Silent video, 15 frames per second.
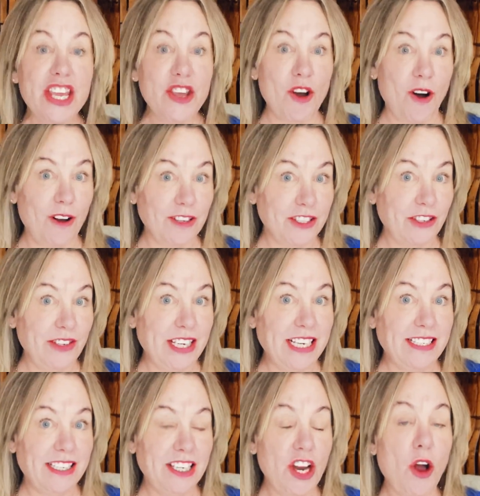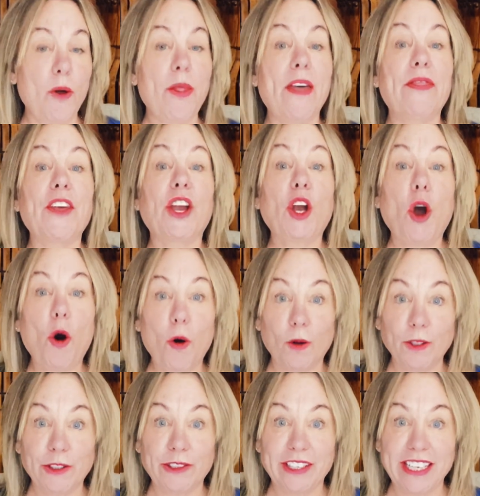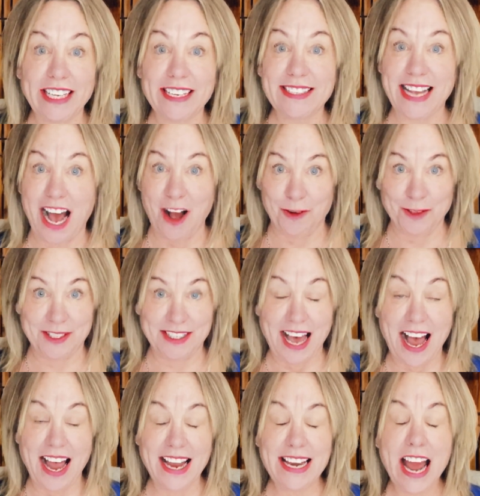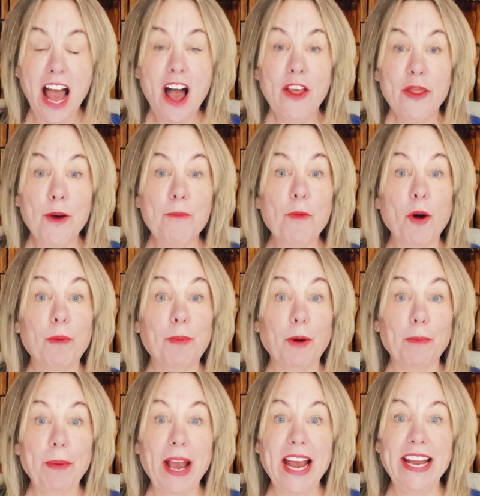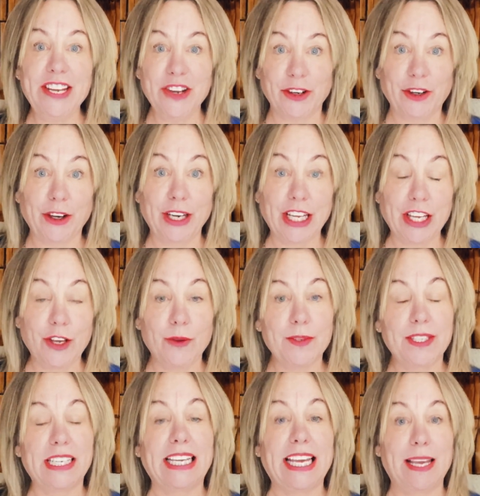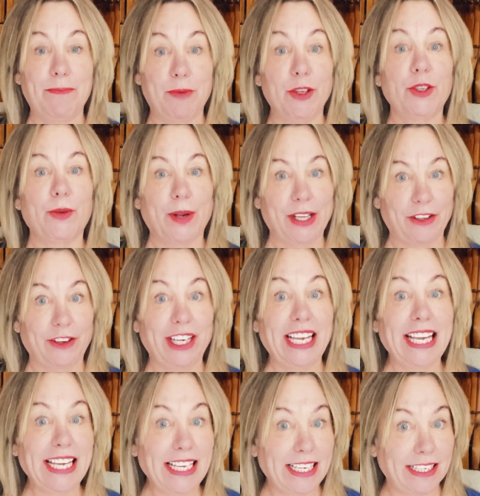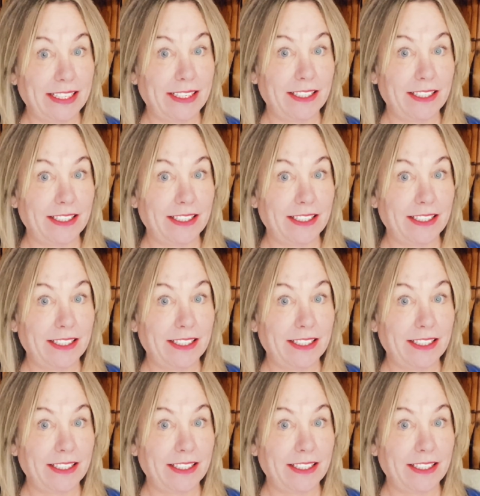You also need to know that the colder it is outside, the more propane you're gonna use to keep your trailer heated.